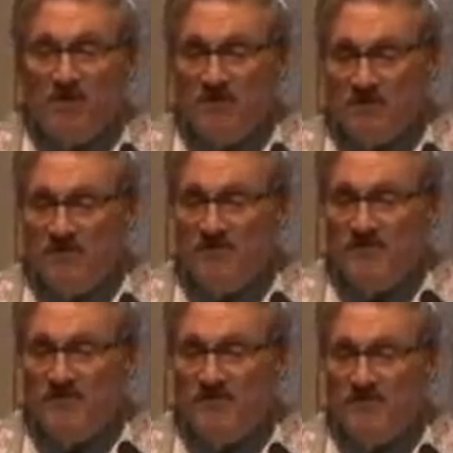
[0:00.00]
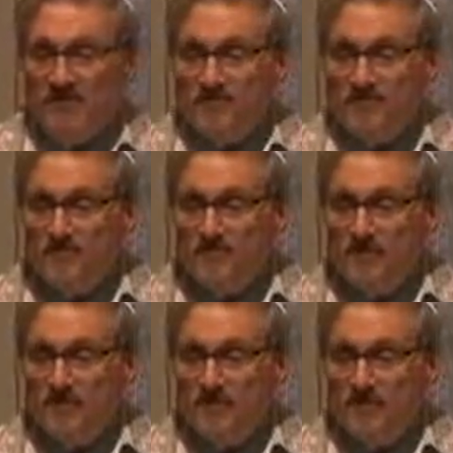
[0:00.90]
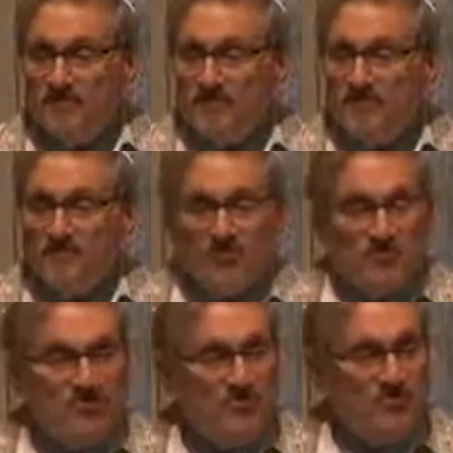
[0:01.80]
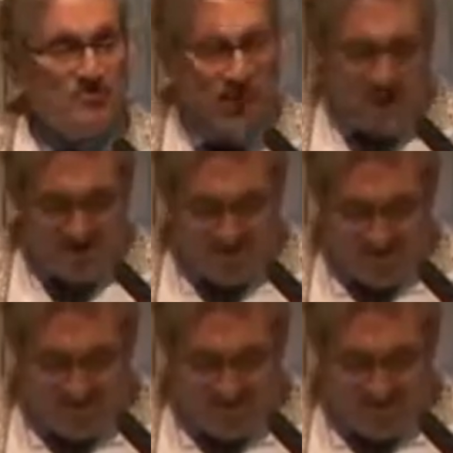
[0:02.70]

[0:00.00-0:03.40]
lived teaches perspective.